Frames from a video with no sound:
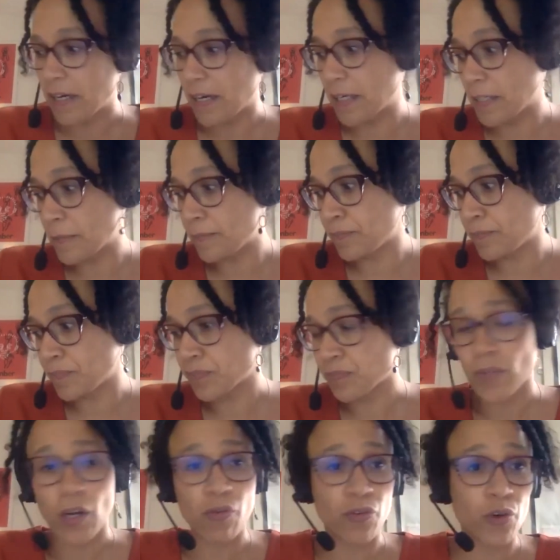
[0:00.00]

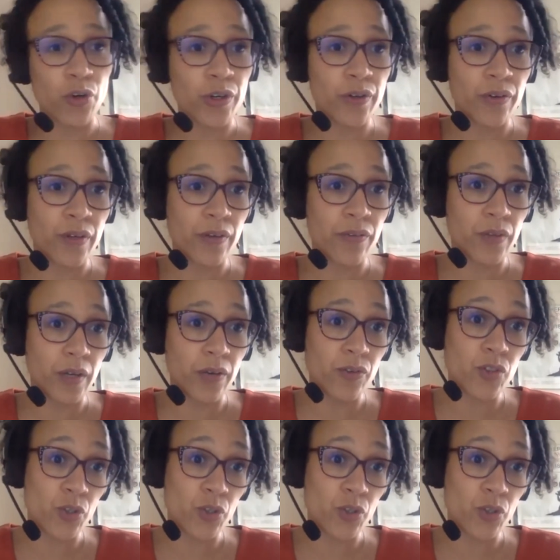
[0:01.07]
a